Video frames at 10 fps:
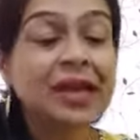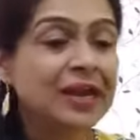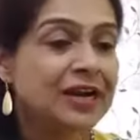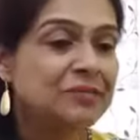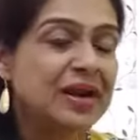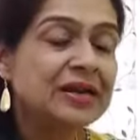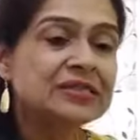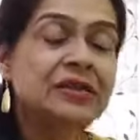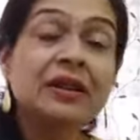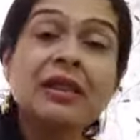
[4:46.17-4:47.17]
It made us
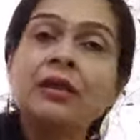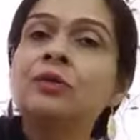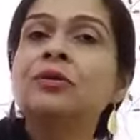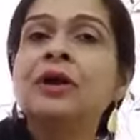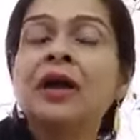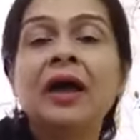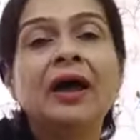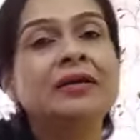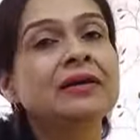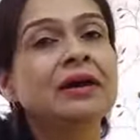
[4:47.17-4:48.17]
re-look
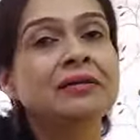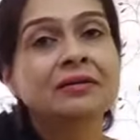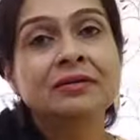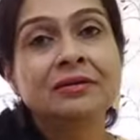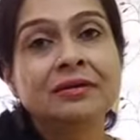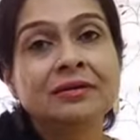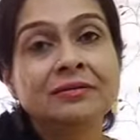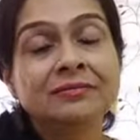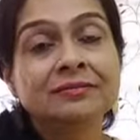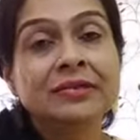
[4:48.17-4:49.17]
at our
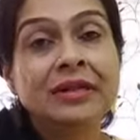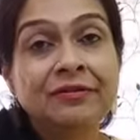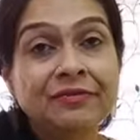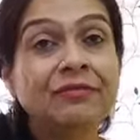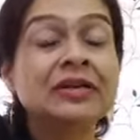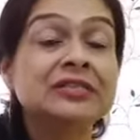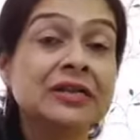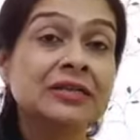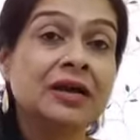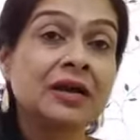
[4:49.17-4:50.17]
loved ones and
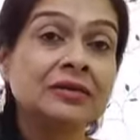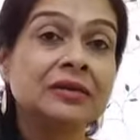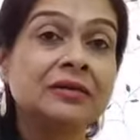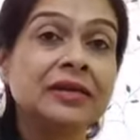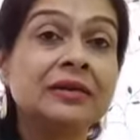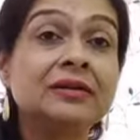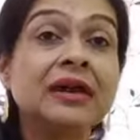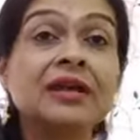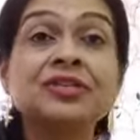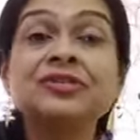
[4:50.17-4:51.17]
the
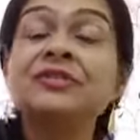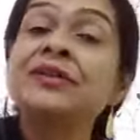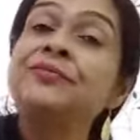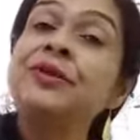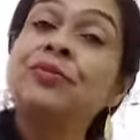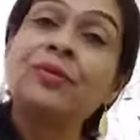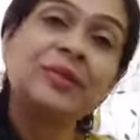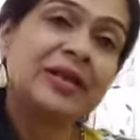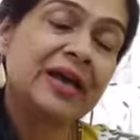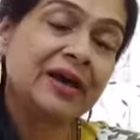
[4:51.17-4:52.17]
interactions that we
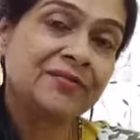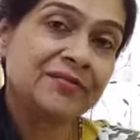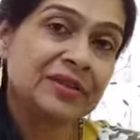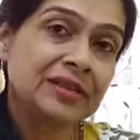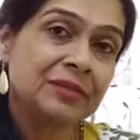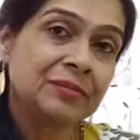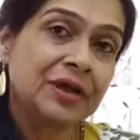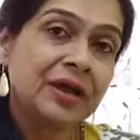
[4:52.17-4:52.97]
normally have with them.